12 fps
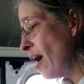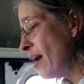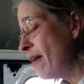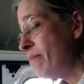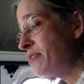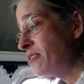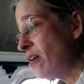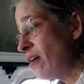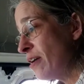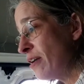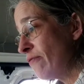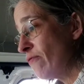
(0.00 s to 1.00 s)
I have been
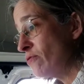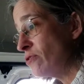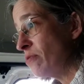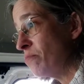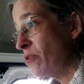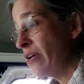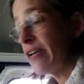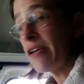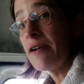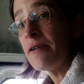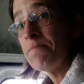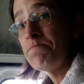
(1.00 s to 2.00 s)
dying for some
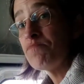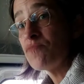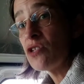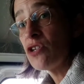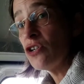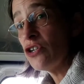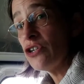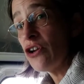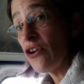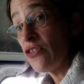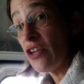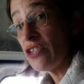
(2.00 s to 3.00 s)
like good
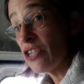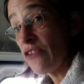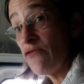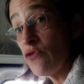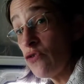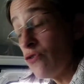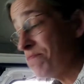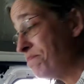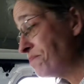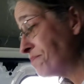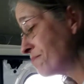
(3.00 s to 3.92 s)
authentic food.